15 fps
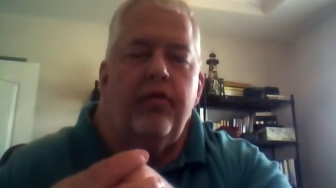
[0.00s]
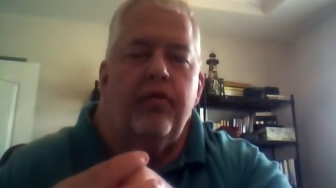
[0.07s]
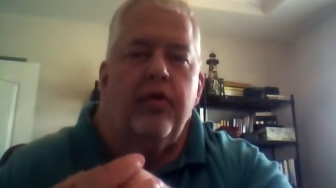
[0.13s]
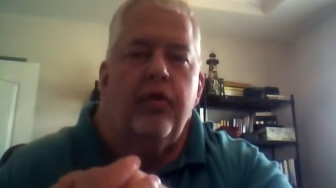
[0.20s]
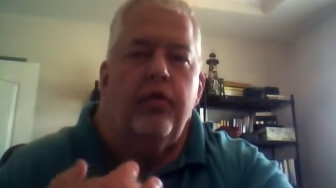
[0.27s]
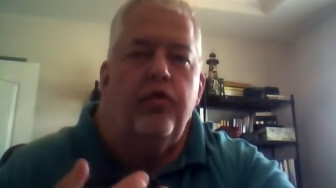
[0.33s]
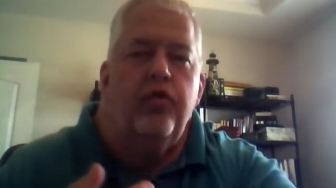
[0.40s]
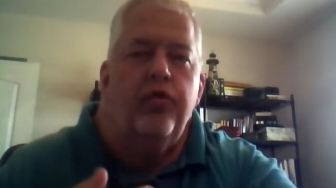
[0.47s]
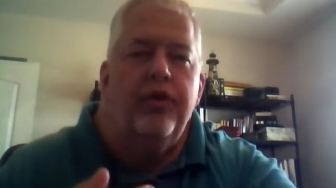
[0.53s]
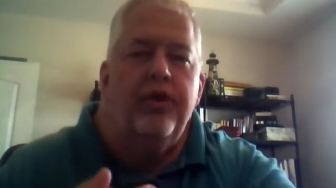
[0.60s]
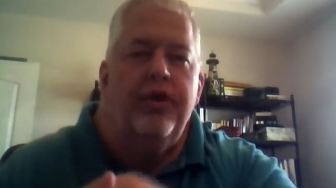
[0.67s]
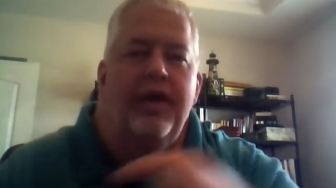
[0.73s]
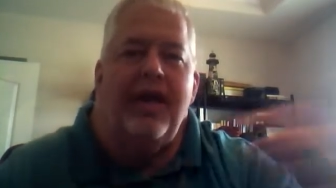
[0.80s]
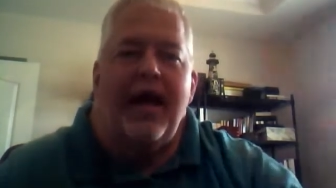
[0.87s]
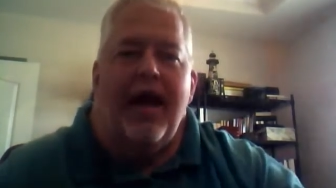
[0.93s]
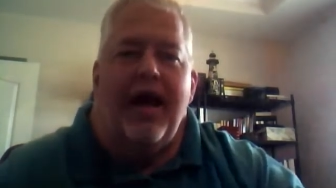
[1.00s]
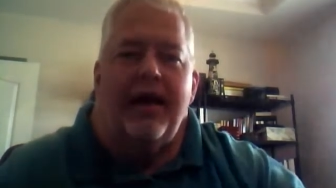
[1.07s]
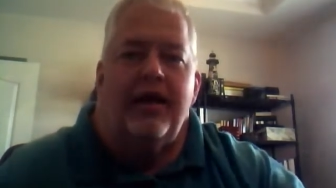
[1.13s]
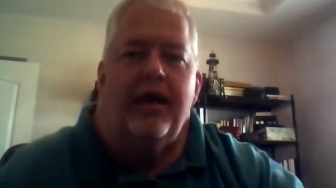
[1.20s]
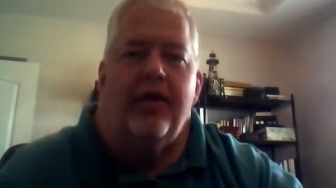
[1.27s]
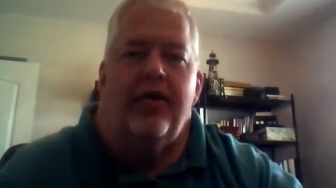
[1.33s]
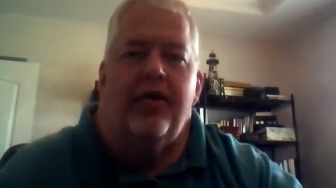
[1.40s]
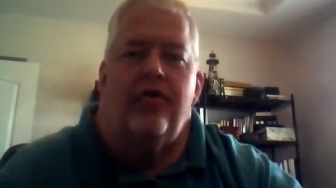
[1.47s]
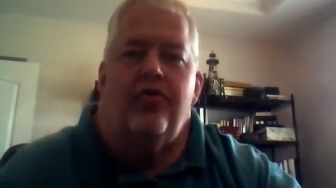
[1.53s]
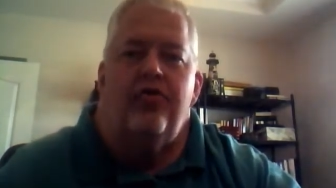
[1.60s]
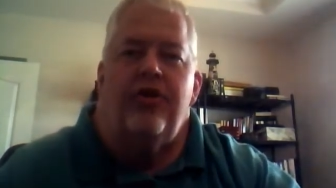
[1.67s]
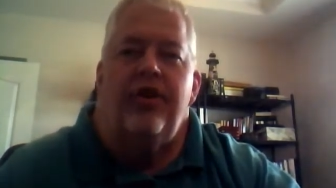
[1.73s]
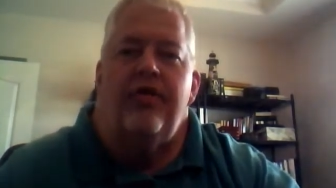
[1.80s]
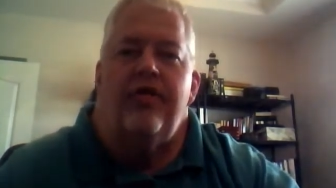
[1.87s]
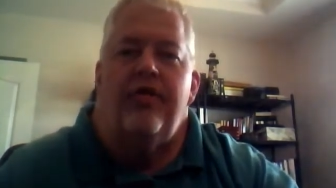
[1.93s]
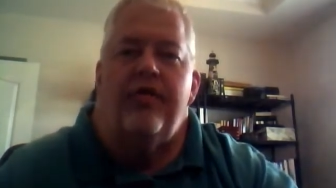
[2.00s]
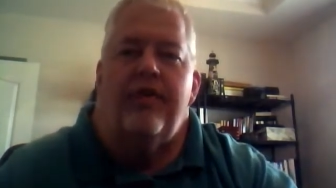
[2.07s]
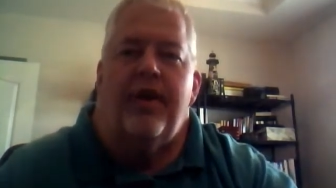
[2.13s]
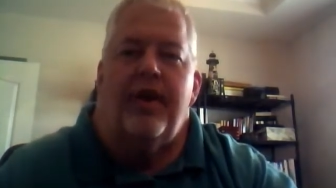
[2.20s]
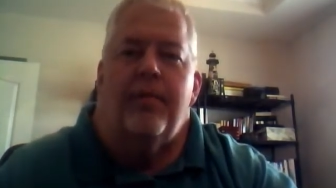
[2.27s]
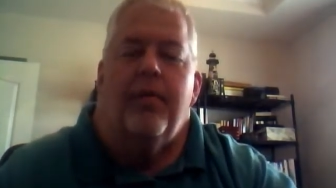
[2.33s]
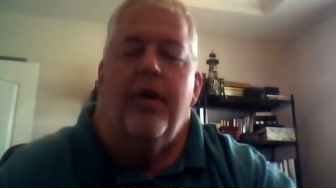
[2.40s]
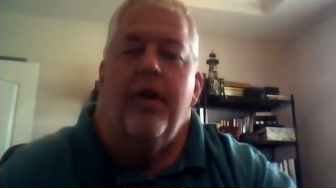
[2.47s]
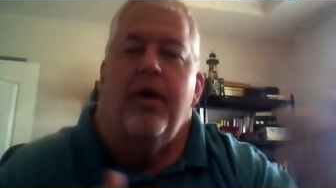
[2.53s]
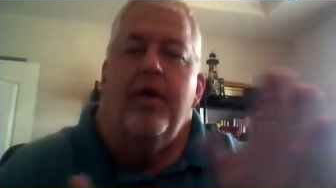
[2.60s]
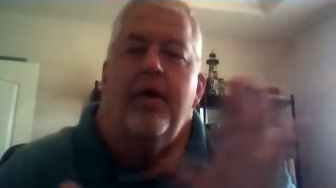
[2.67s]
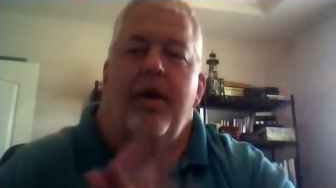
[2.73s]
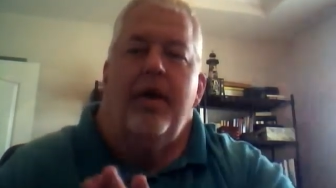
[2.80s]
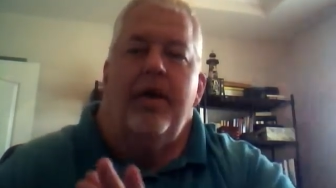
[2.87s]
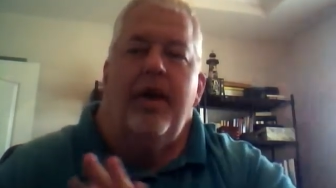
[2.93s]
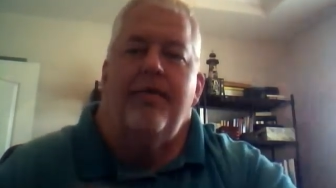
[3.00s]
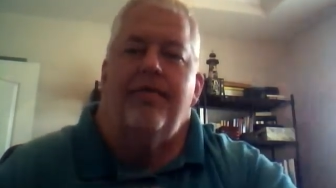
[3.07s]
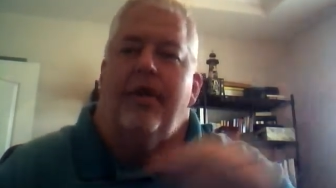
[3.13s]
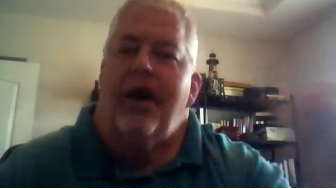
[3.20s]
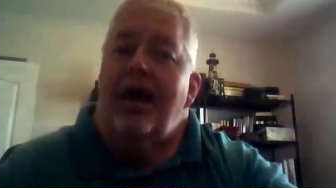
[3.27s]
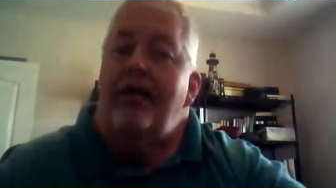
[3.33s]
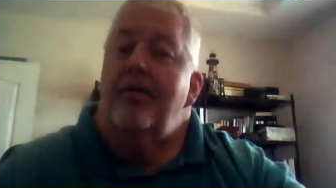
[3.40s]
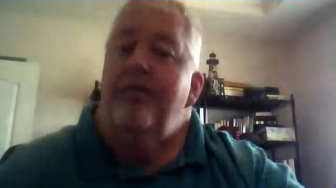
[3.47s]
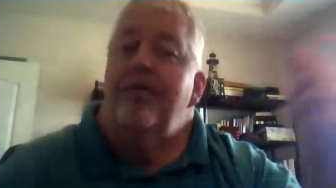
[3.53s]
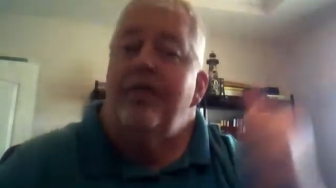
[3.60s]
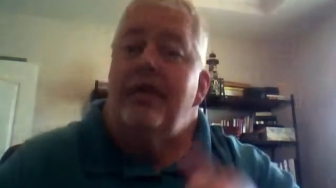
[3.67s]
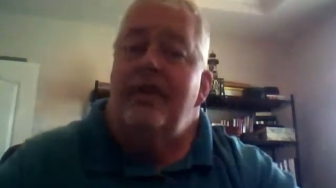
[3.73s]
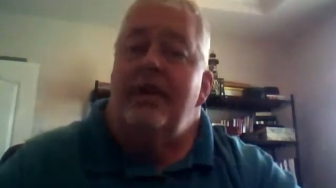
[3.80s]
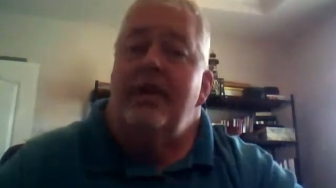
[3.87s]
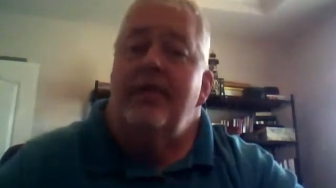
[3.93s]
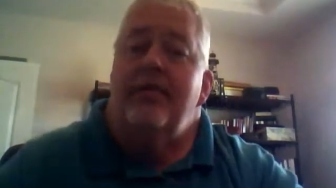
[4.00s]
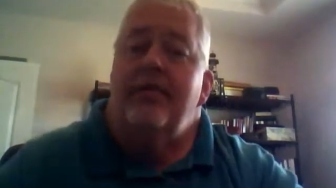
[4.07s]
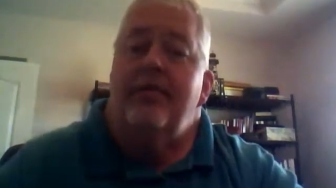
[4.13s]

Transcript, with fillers: So you get out of here in Jesus' name. And they've got to flee.